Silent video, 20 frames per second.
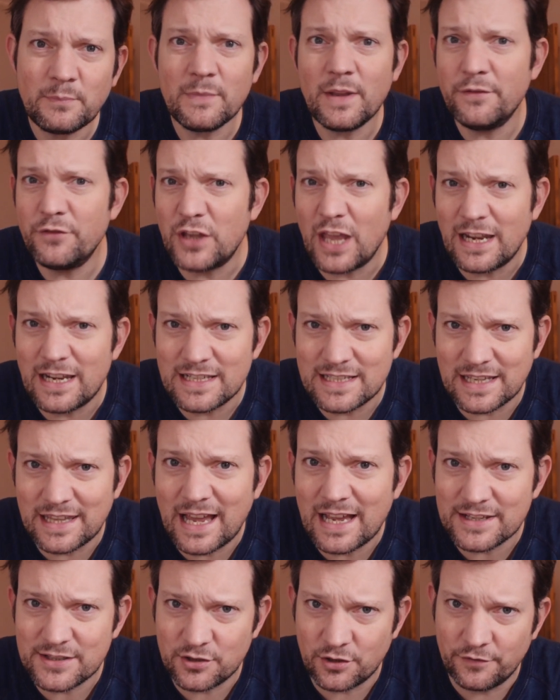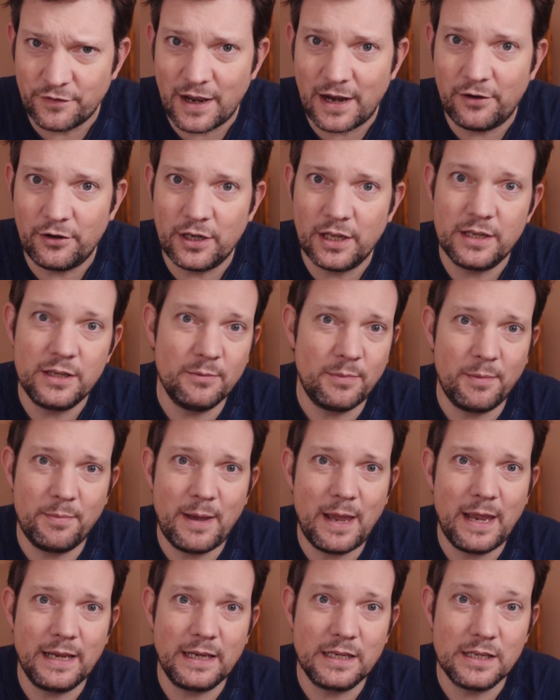if you get into that sort of area, you'll be
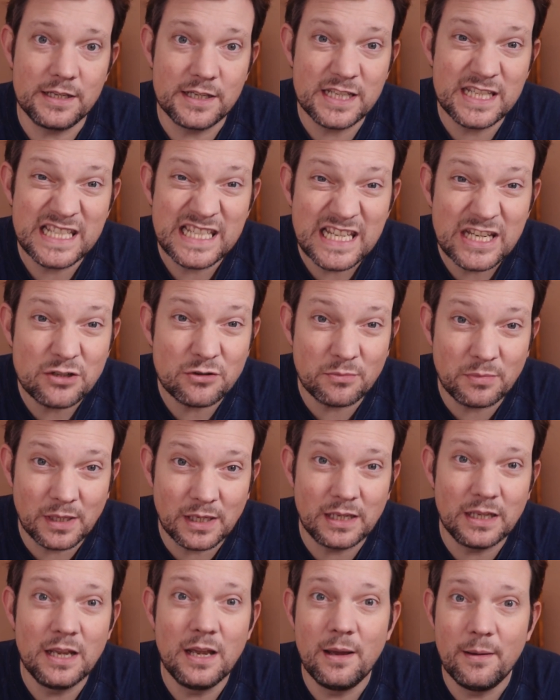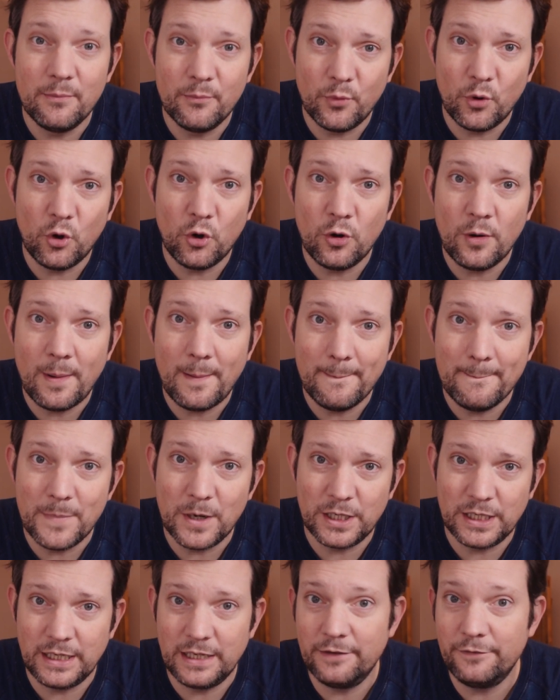paying considerably more
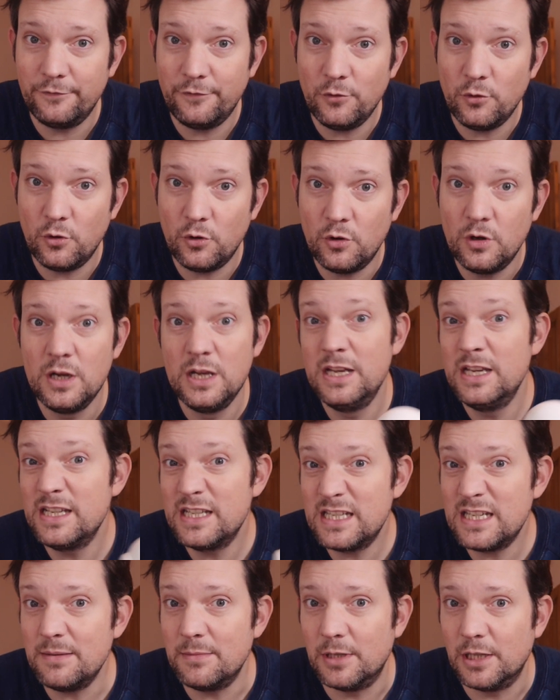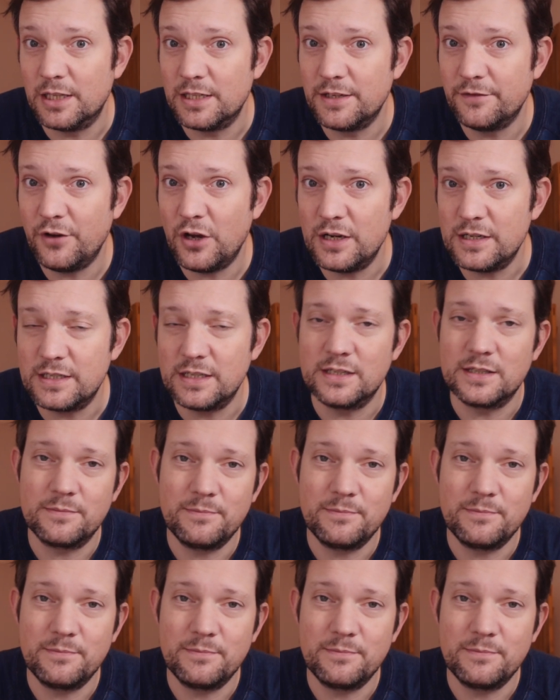money for similar devices.